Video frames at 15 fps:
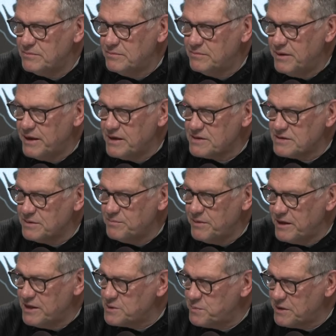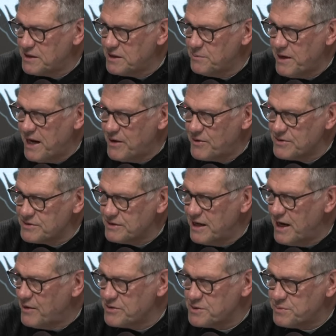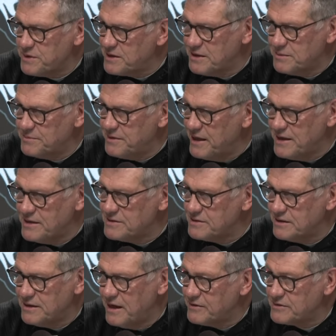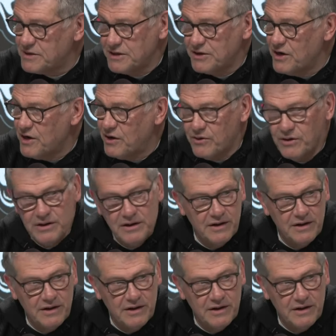minutes, and minutes become hours, and hours become days, and next thing you know,